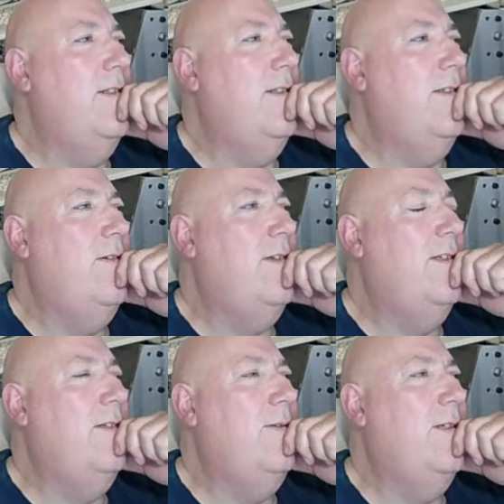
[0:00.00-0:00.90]

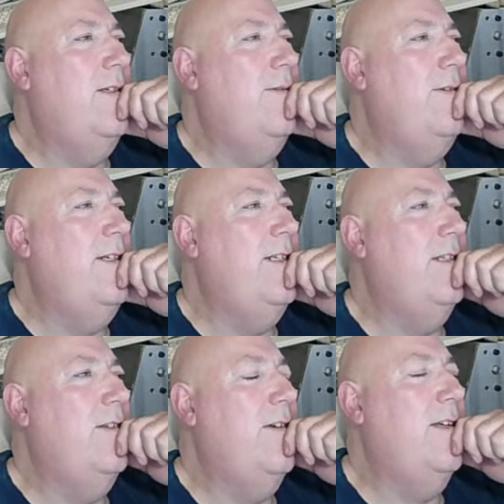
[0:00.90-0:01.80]
trying to read it
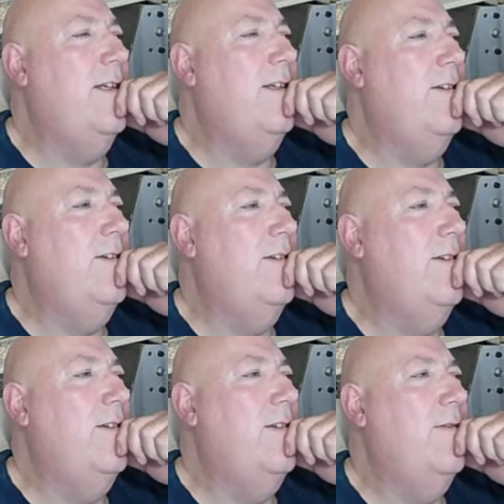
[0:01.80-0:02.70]
straight out
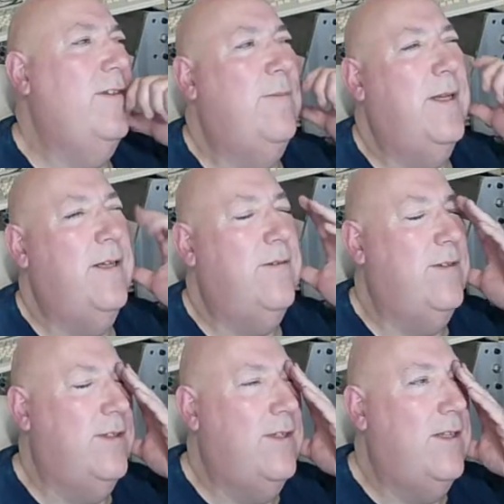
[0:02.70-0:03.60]
of an
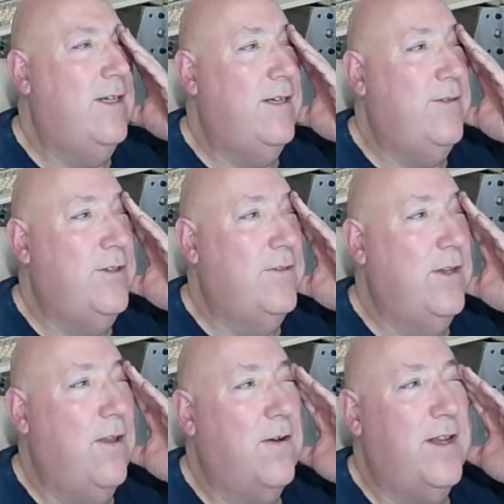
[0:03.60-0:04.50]
about. I haven't done the
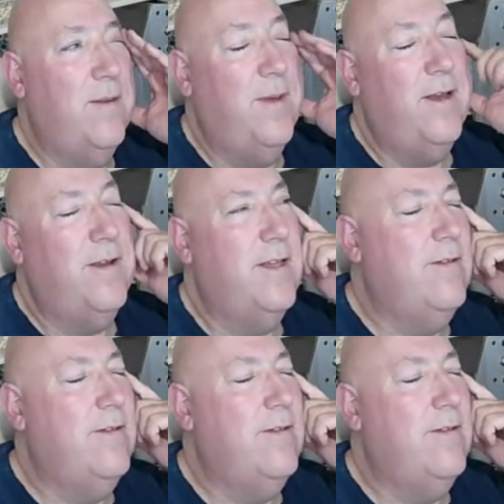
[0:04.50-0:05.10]
login about yet, have